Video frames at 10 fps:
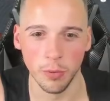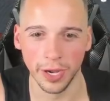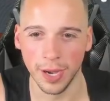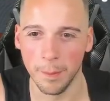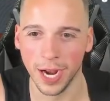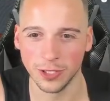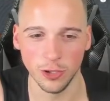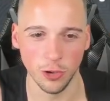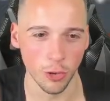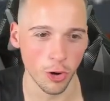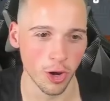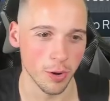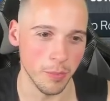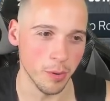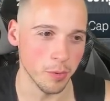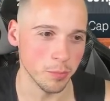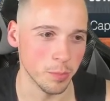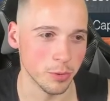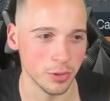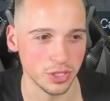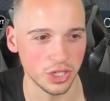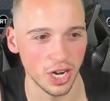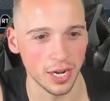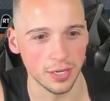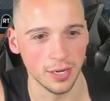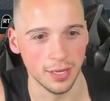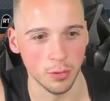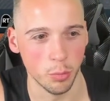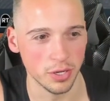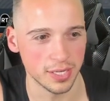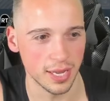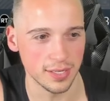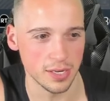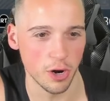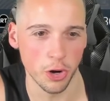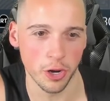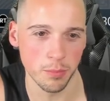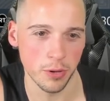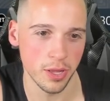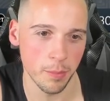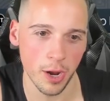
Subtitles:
Bring him back to New York on a minimum because Chet, in the worst case scenario, can play the